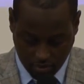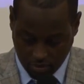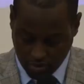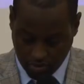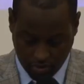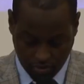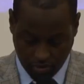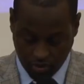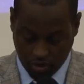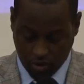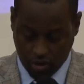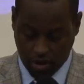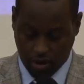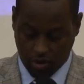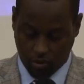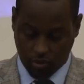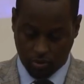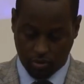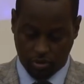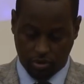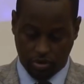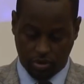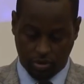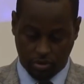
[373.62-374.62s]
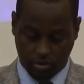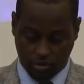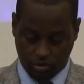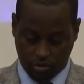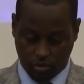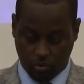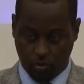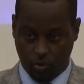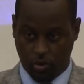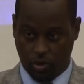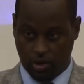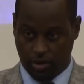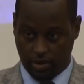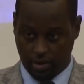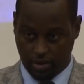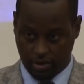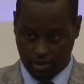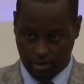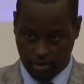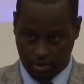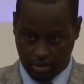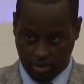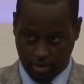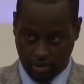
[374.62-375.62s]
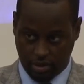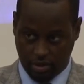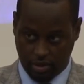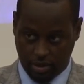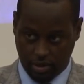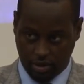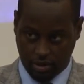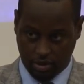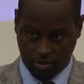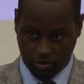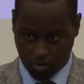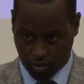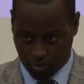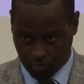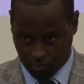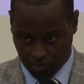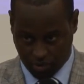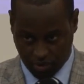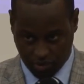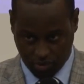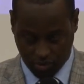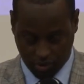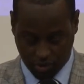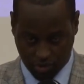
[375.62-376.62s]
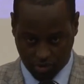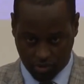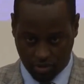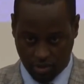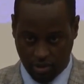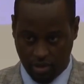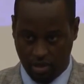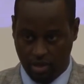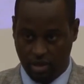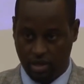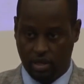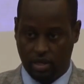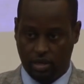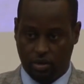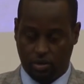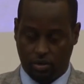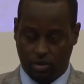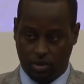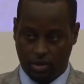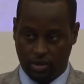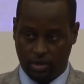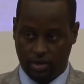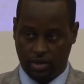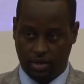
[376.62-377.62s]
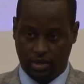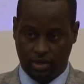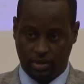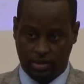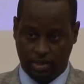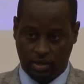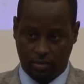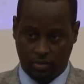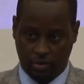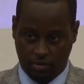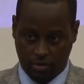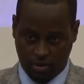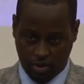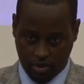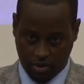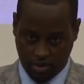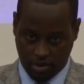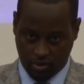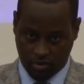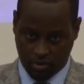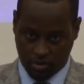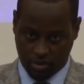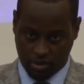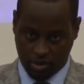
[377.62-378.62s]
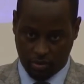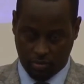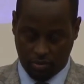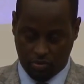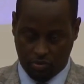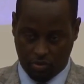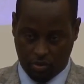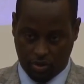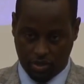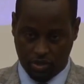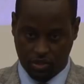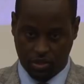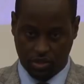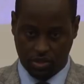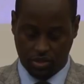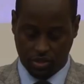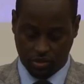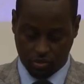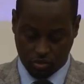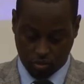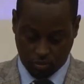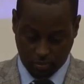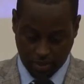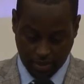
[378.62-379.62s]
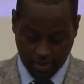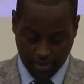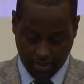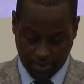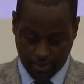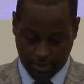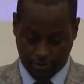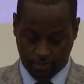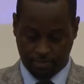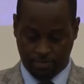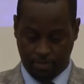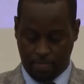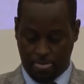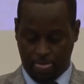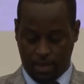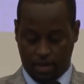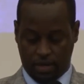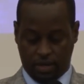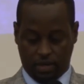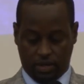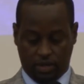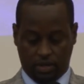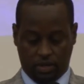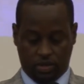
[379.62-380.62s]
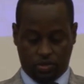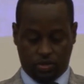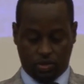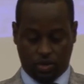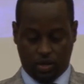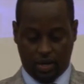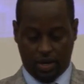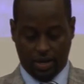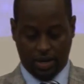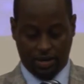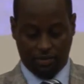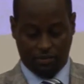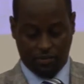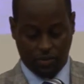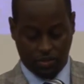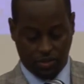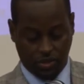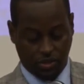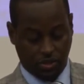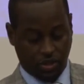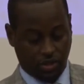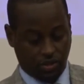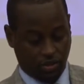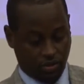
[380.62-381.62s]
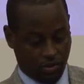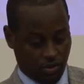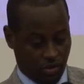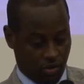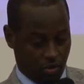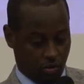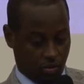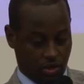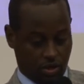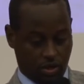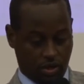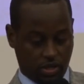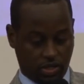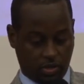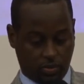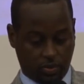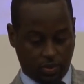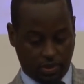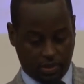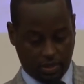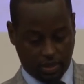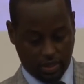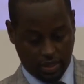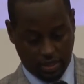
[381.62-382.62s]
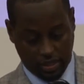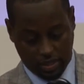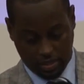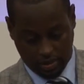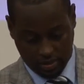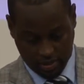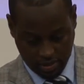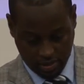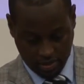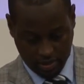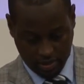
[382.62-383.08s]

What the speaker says: know-how to work in a short period or in our summer vacations in Somalia. So I visited Garowe Hospital.